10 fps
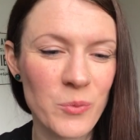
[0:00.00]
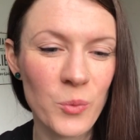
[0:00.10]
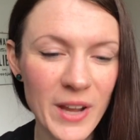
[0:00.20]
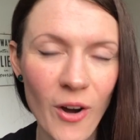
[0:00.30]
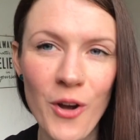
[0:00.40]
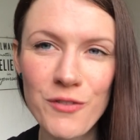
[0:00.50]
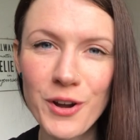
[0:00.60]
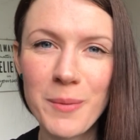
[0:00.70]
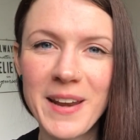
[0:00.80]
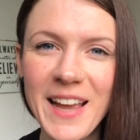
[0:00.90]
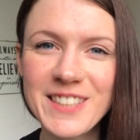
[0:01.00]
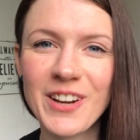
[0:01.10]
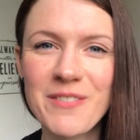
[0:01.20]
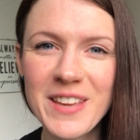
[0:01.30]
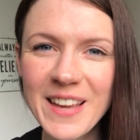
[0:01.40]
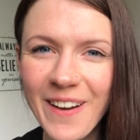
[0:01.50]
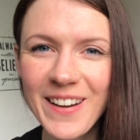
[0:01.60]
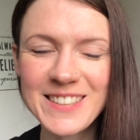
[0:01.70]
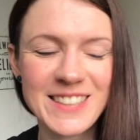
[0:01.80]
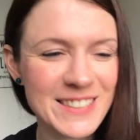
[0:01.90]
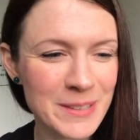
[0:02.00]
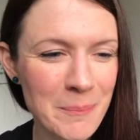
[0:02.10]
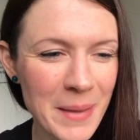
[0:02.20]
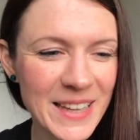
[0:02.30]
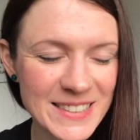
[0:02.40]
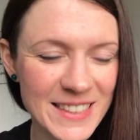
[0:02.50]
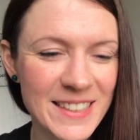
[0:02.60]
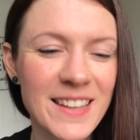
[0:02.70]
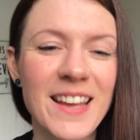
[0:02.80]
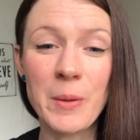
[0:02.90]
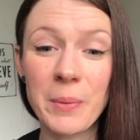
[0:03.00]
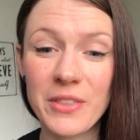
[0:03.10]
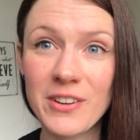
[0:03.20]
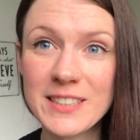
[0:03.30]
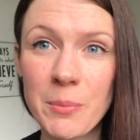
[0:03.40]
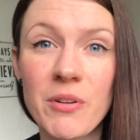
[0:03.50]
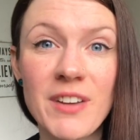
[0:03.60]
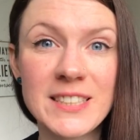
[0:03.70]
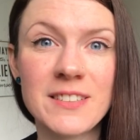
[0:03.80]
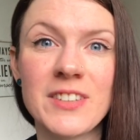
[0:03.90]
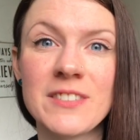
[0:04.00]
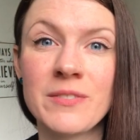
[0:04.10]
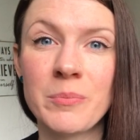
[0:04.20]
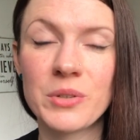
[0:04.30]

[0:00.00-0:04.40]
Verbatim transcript: we are overcoming HIV, guys, this is amazing. But there is a preventative